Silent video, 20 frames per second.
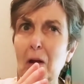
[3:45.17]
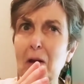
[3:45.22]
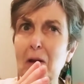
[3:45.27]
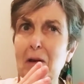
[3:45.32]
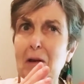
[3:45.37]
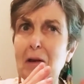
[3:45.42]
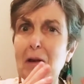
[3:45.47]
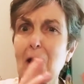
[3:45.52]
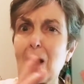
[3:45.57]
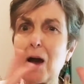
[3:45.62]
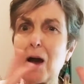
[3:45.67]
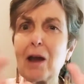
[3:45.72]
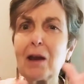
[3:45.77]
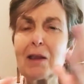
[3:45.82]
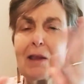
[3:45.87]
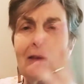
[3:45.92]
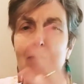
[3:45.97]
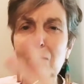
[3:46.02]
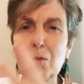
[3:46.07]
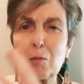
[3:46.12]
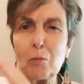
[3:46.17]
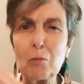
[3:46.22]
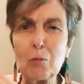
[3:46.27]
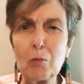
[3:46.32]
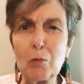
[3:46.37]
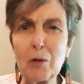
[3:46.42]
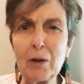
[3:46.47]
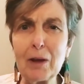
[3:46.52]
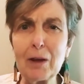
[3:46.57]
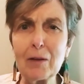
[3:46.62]
not even
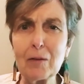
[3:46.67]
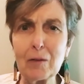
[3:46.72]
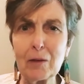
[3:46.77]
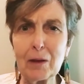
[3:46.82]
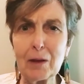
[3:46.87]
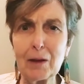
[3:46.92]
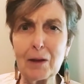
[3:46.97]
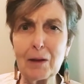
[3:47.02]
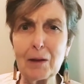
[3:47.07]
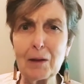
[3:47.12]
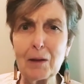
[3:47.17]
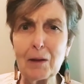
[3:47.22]
really